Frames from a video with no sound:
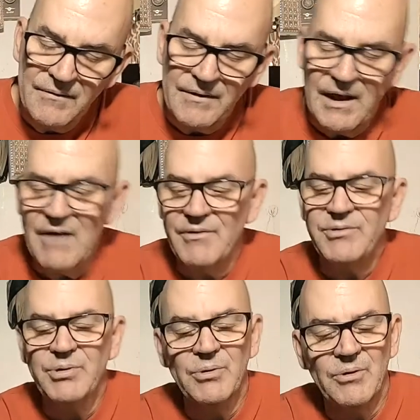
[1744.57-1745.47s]
they have a
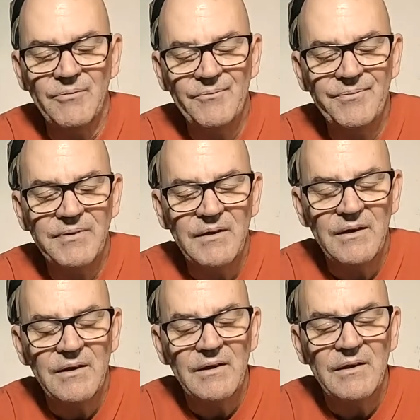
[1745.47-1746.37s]
tool.
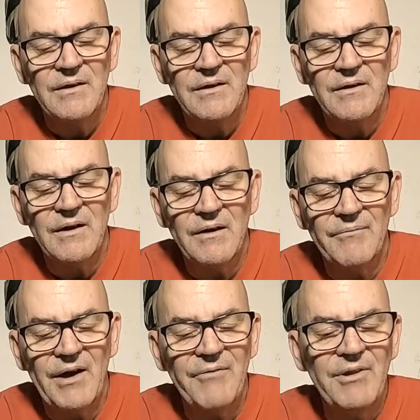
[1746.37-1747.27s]

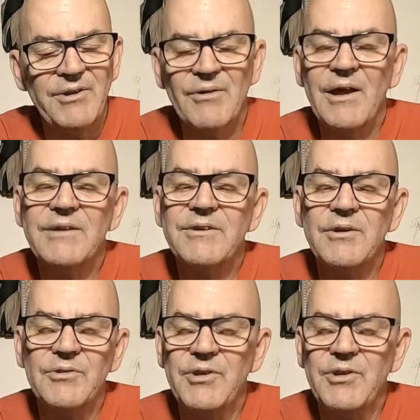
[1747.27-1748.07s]
I really don't like this.